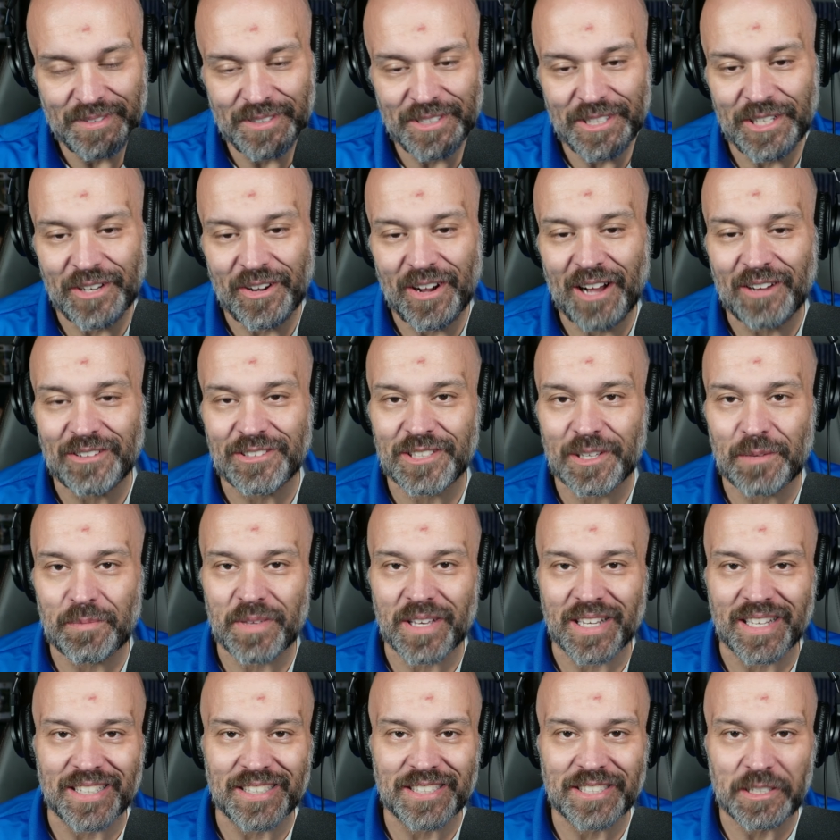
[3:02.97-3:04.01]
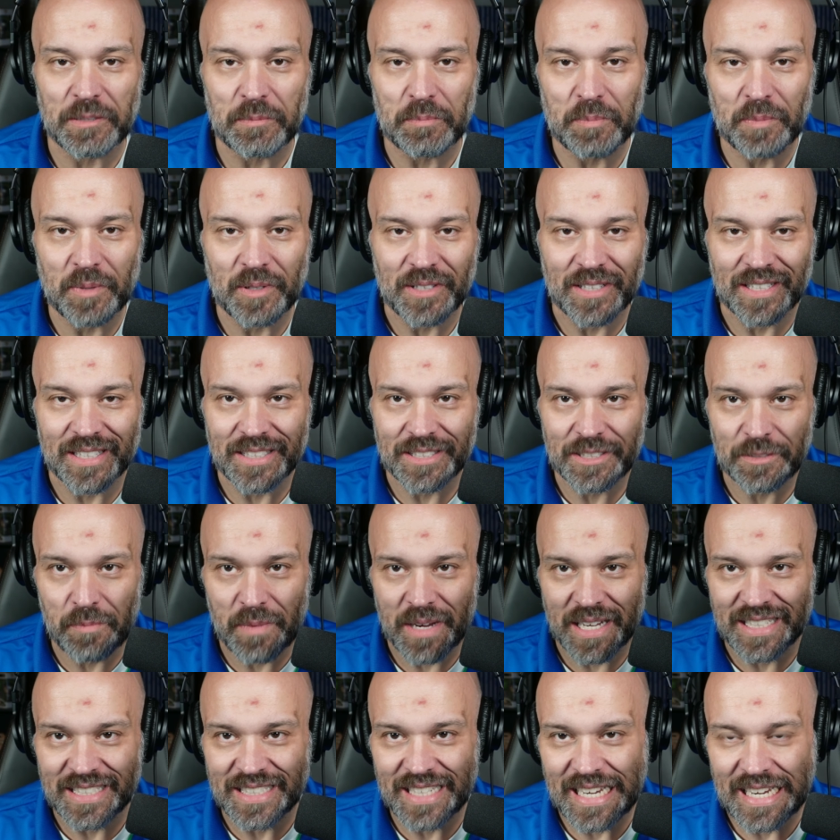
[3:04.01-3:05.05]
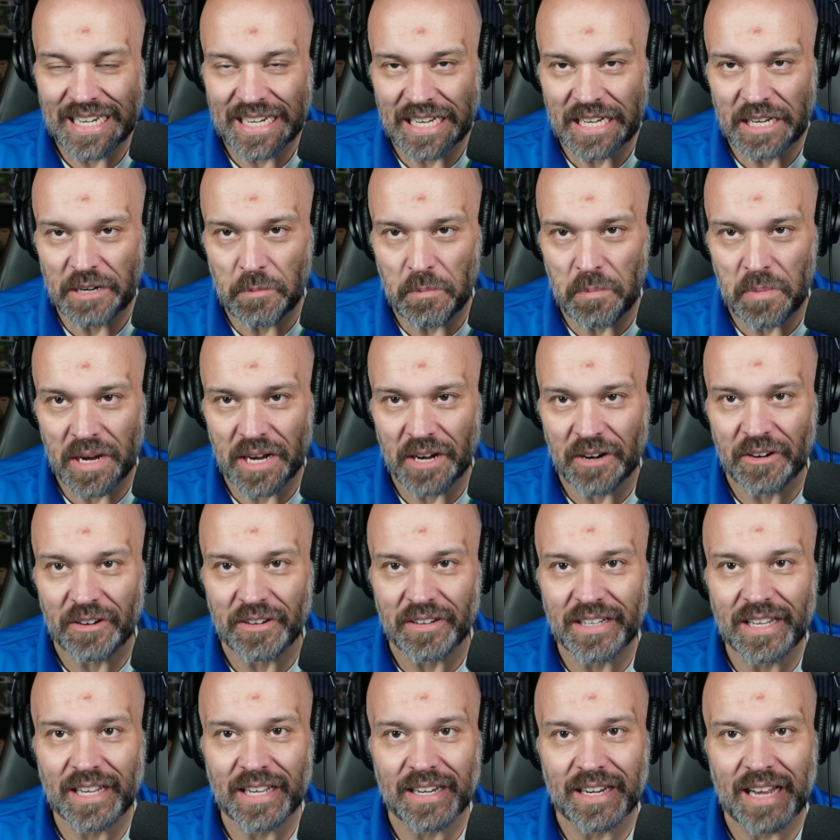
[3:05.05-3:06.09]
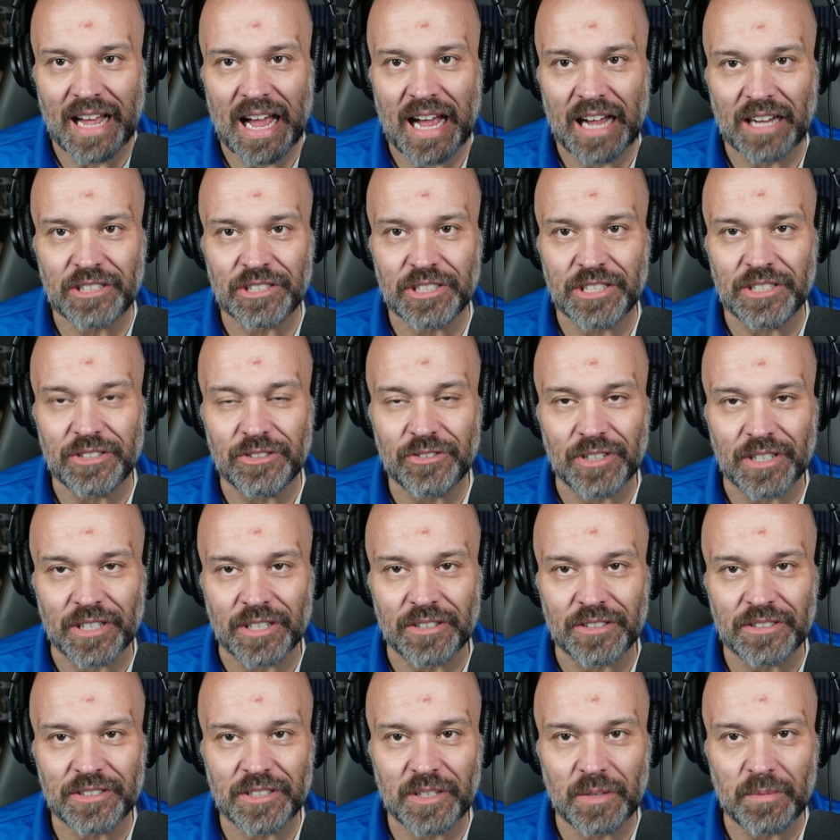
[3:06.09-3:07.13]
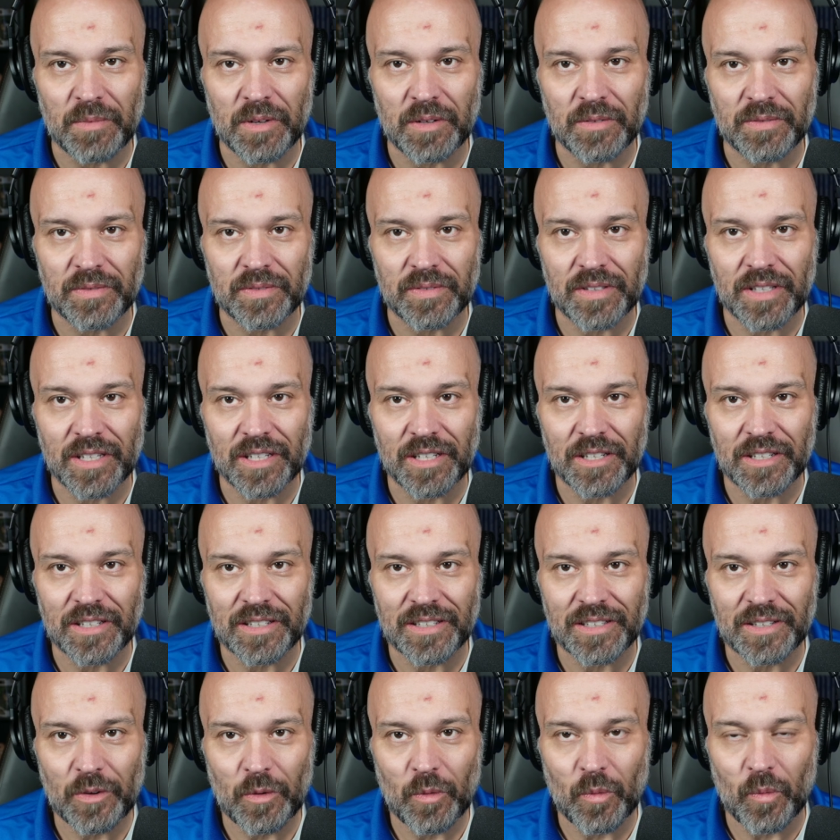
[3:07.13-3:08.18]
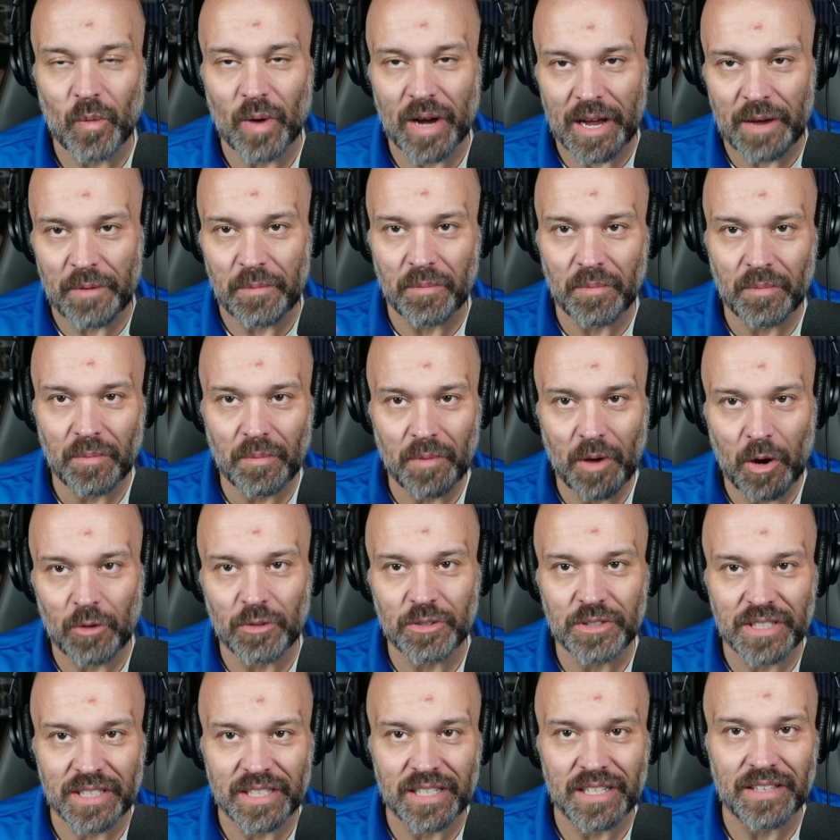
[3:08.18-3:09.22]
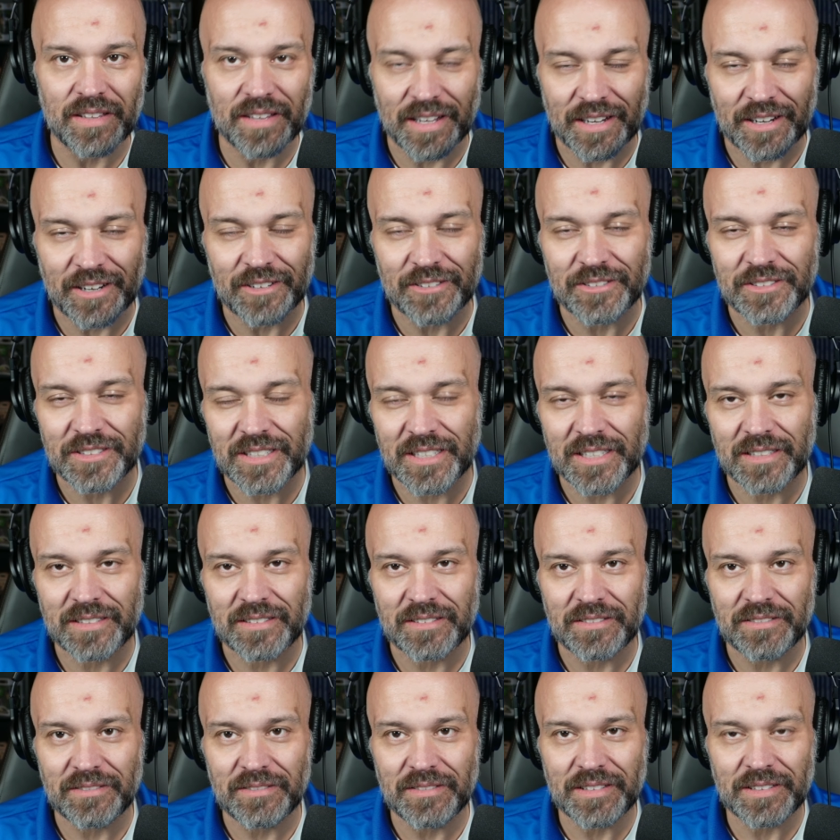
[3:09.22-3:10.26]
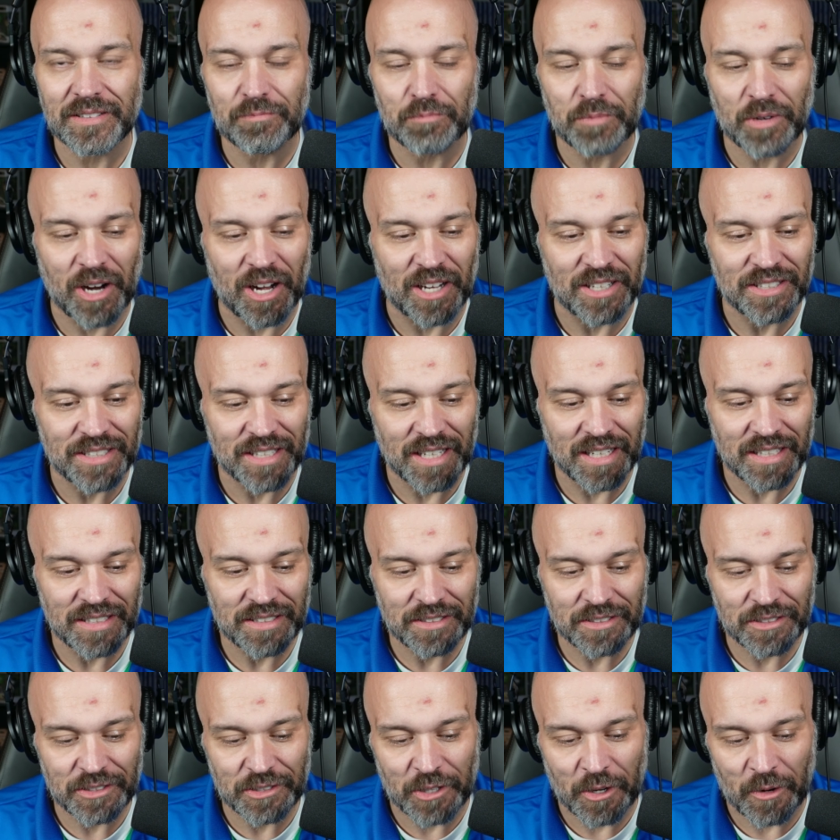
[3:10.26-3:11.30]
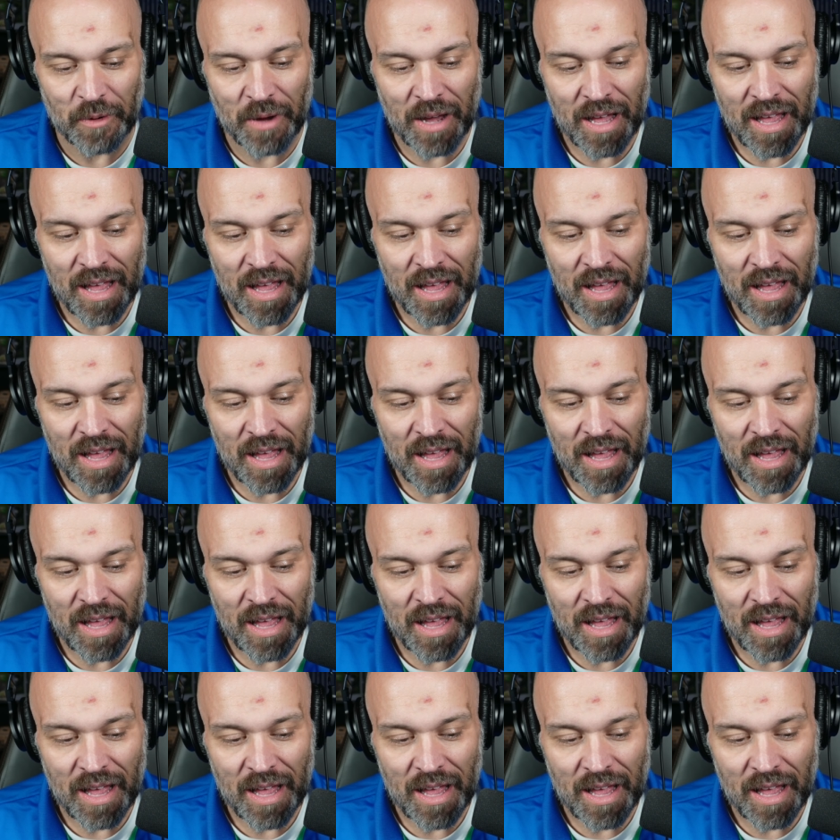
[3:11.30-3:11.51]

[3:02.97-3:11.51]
how something as simple as maintaining a beard can actually trigger some of the way OCD thinkers can process. So,